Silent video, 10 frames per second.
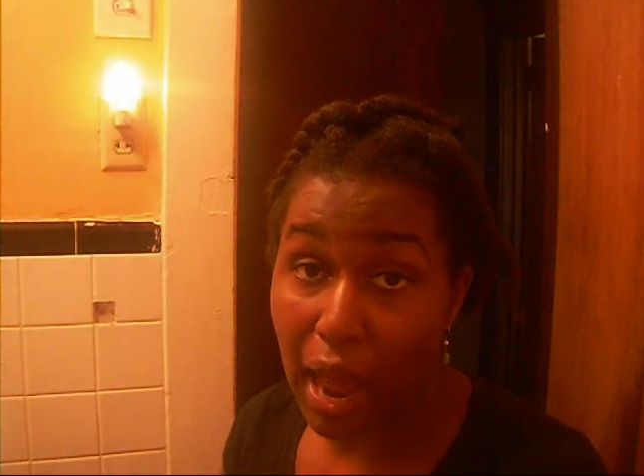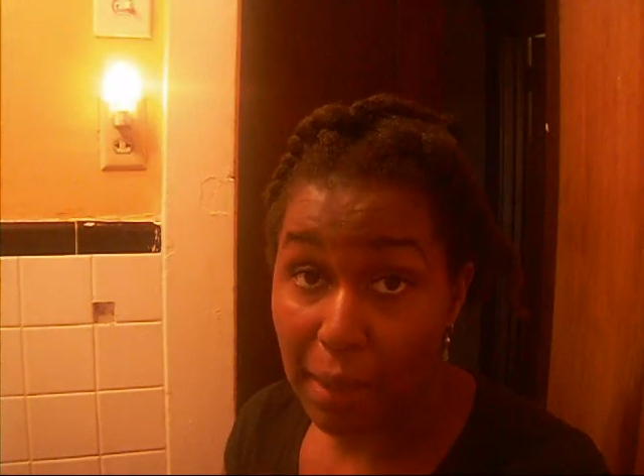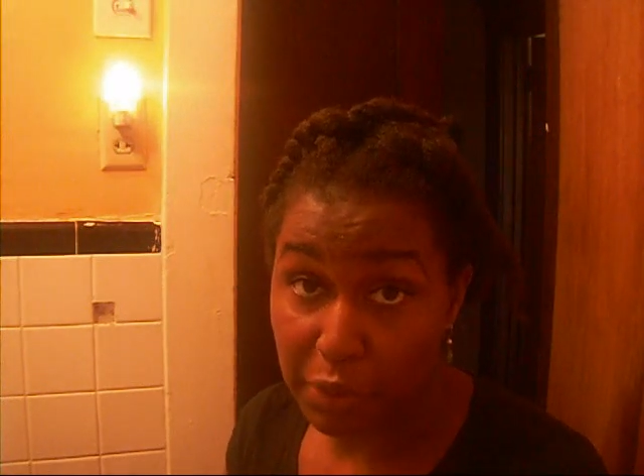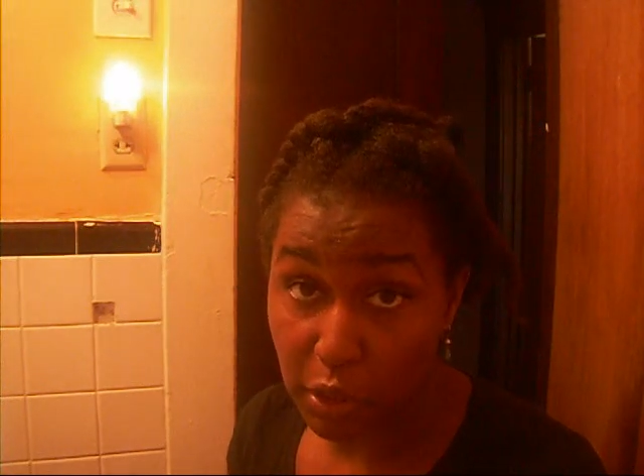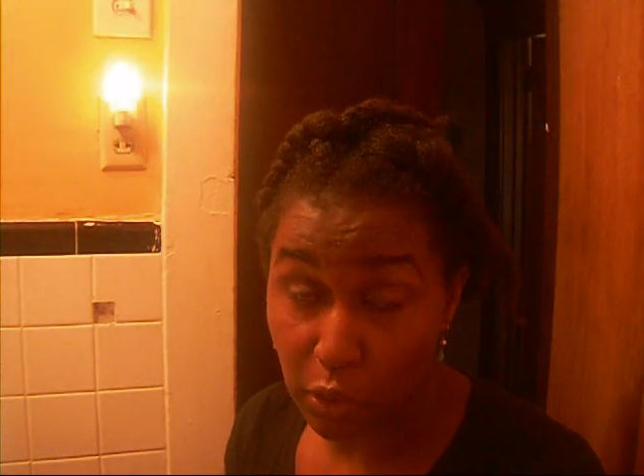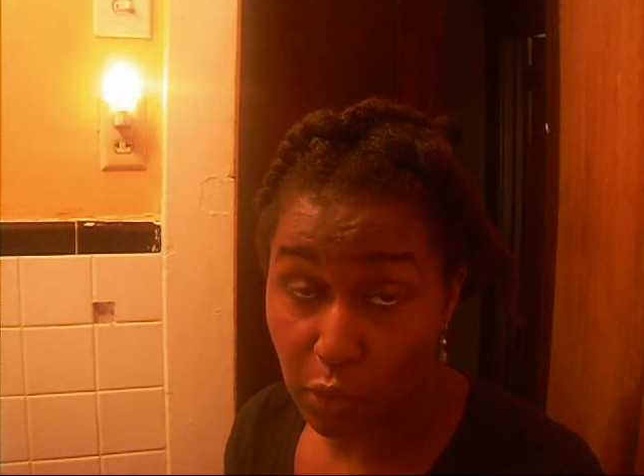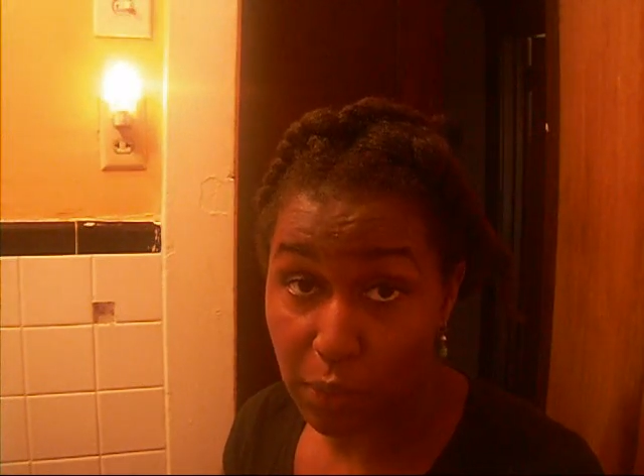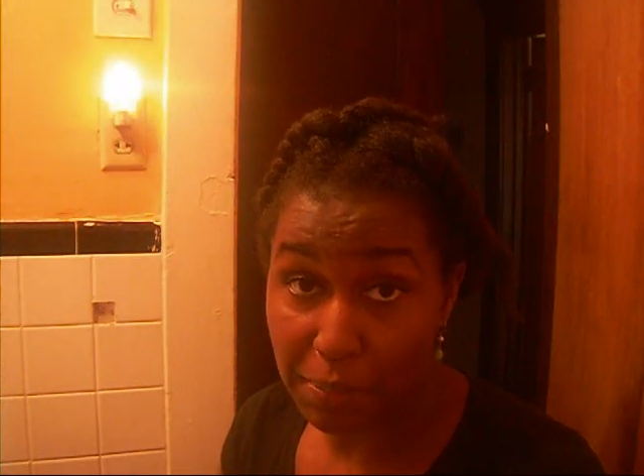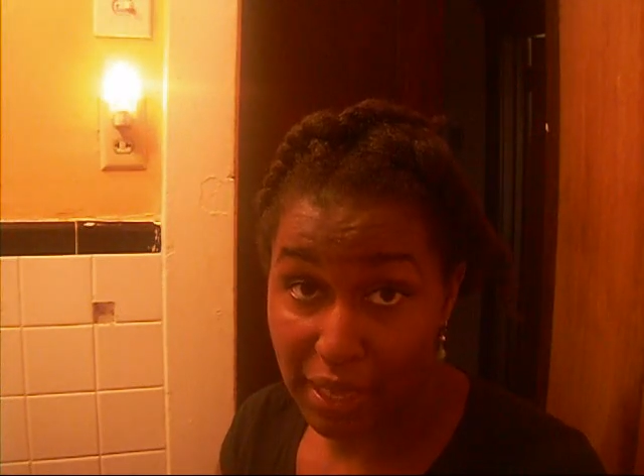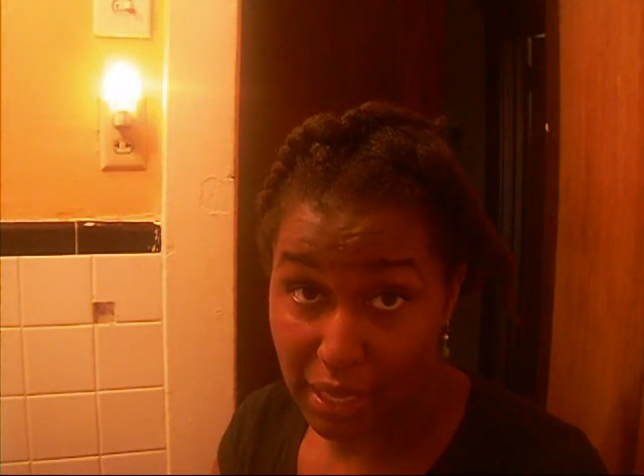optional
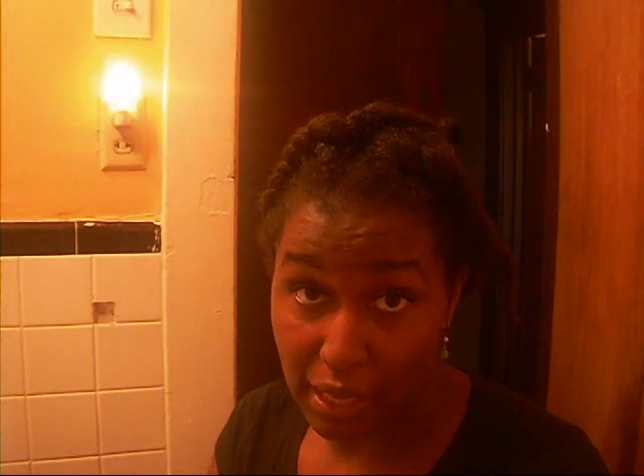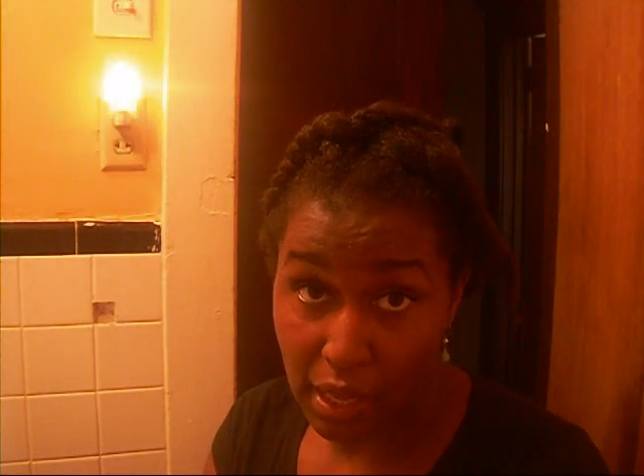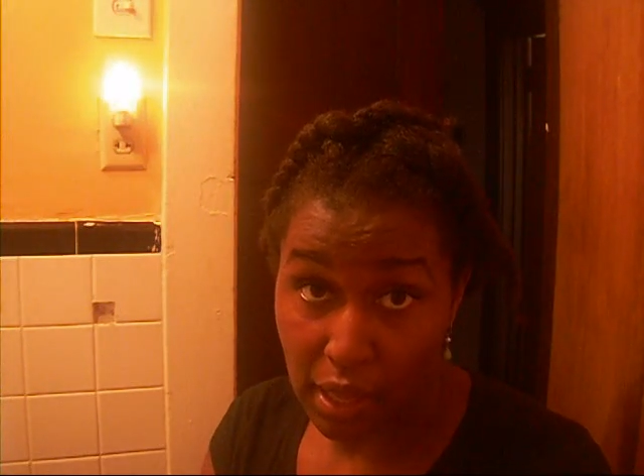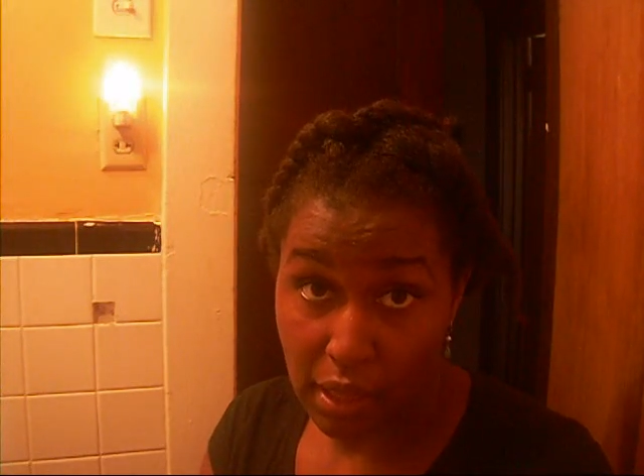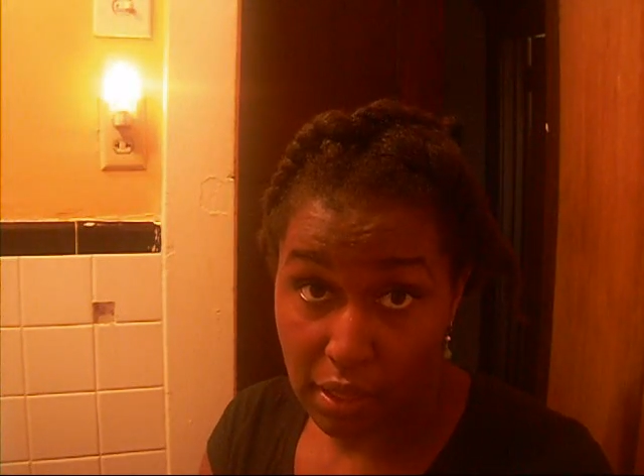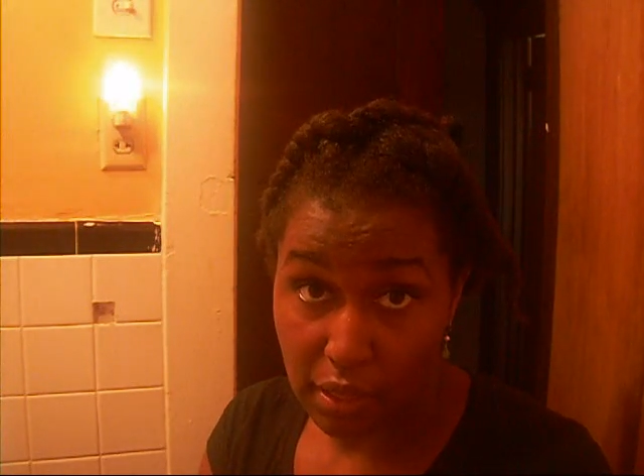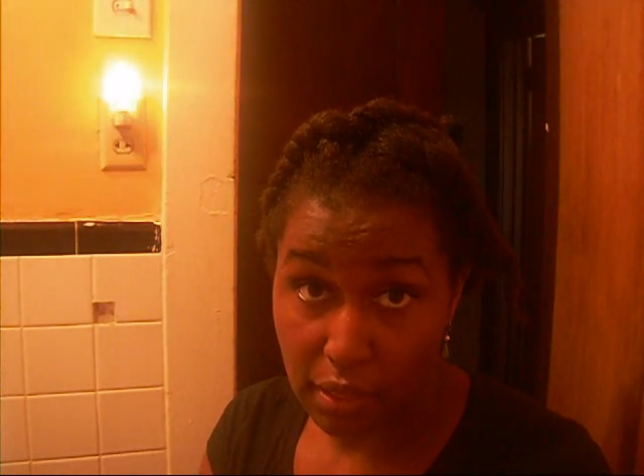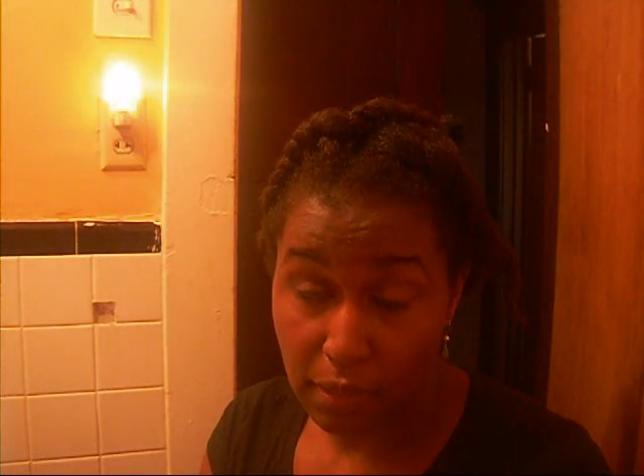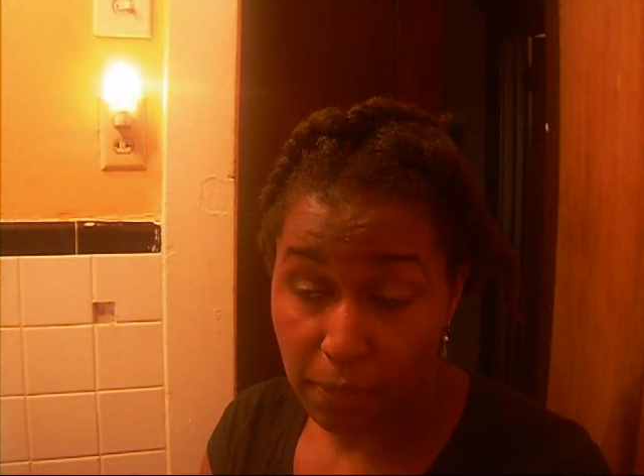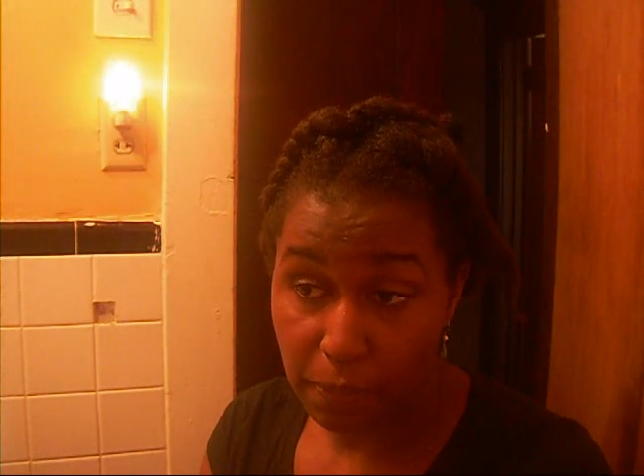would be
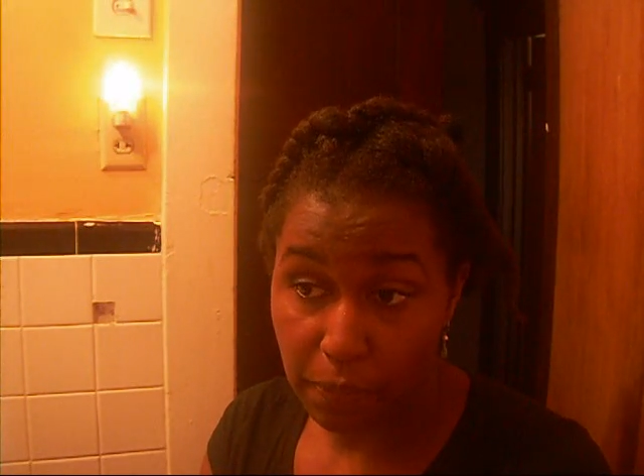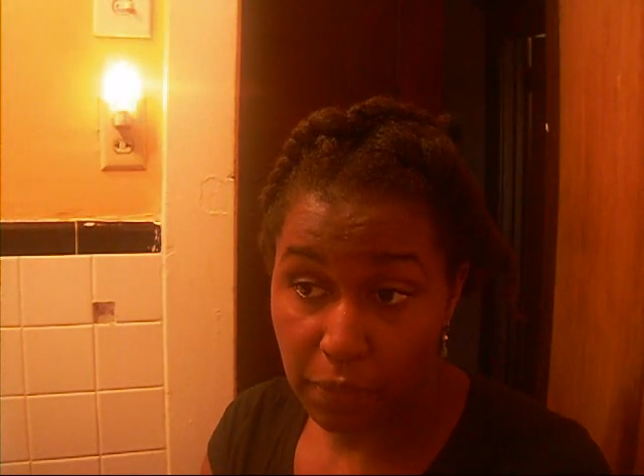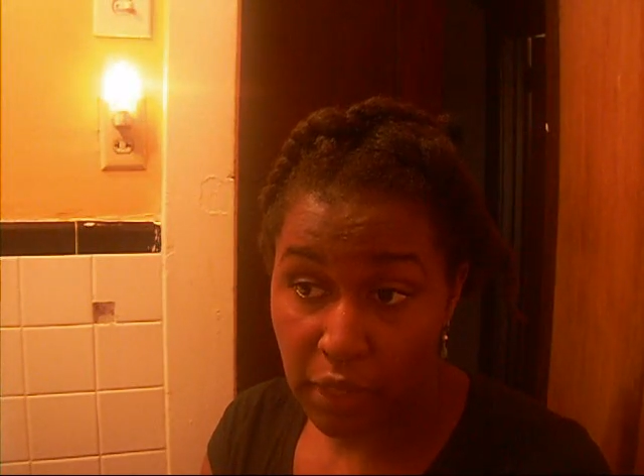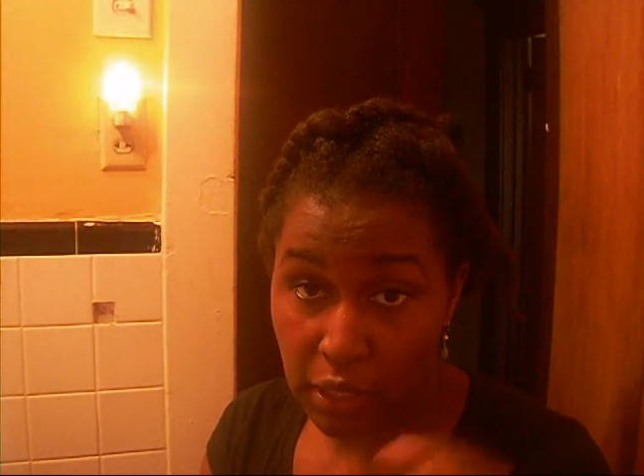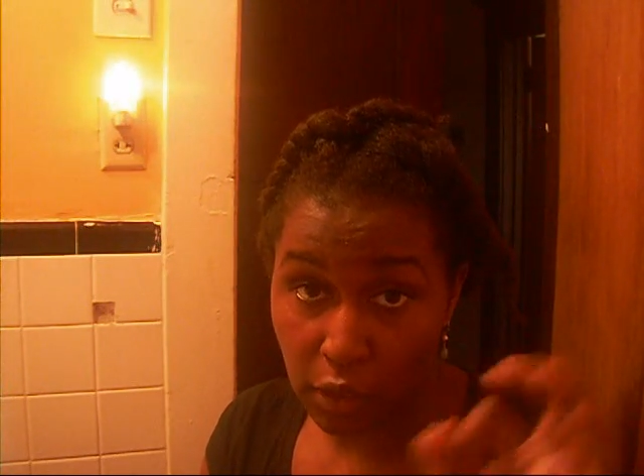the